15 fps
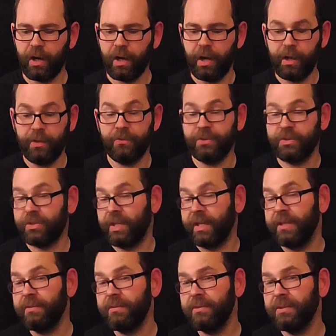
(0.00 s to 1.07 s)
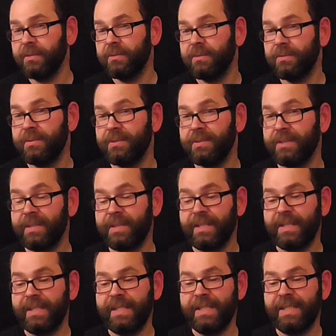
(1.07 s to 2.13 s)
I understand.
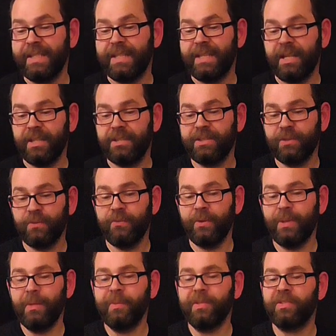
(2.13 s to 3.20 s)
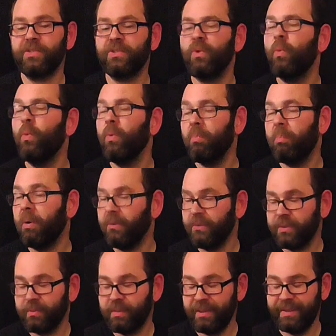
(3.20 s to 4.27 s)
I still feel a little bit sore,
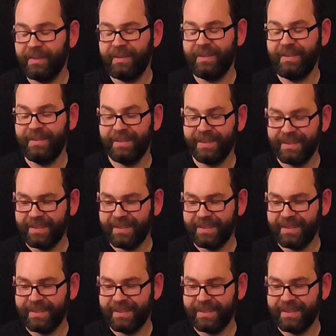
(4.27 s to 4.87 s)
possibly.